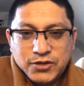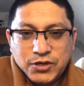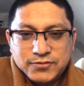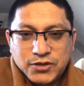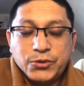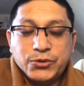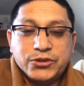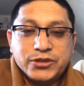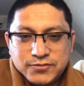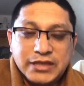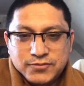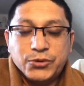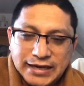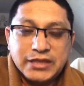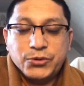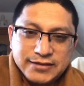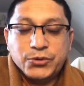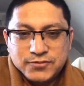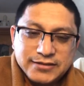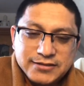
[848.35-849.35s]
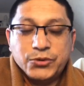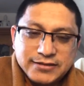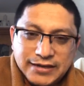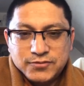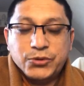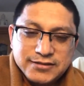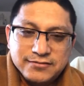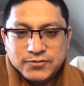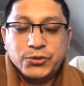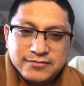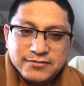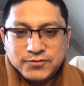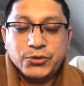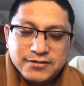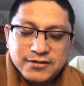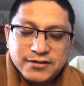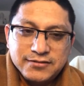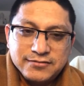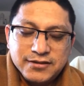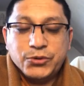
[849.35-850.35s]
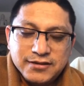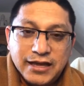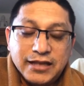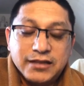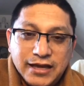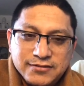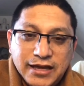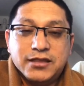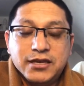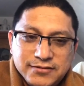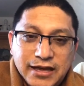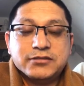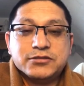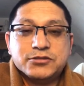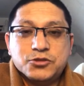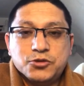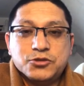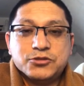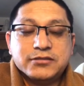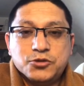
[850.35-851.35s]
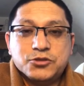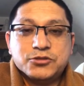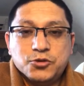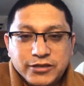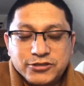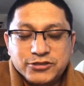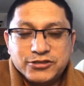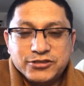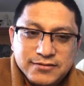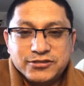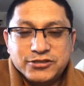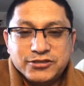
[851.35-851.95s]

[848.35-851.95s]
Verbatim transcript: who thinks and thinks too much.